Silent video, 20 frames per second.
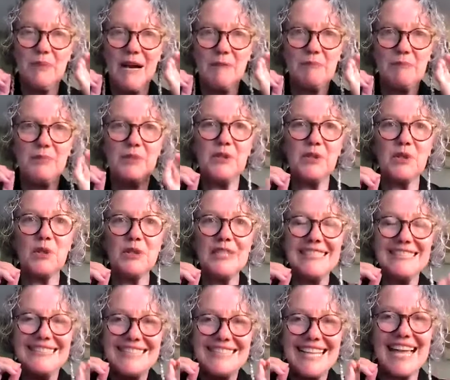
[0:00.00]
a
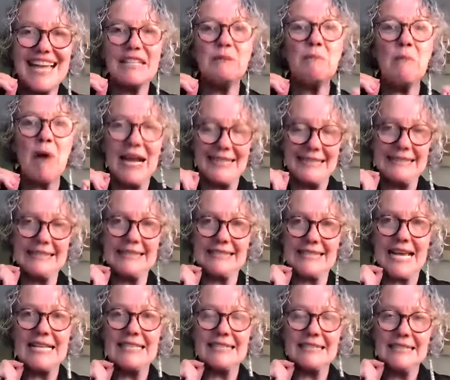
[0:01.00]
purely tech
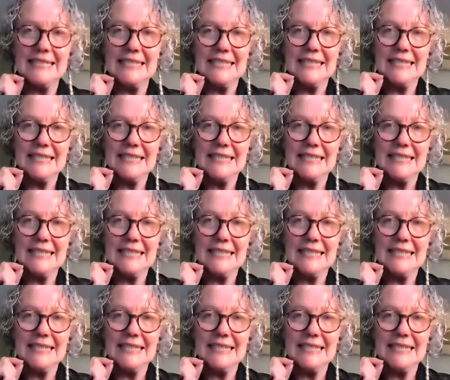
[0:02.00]
mindset.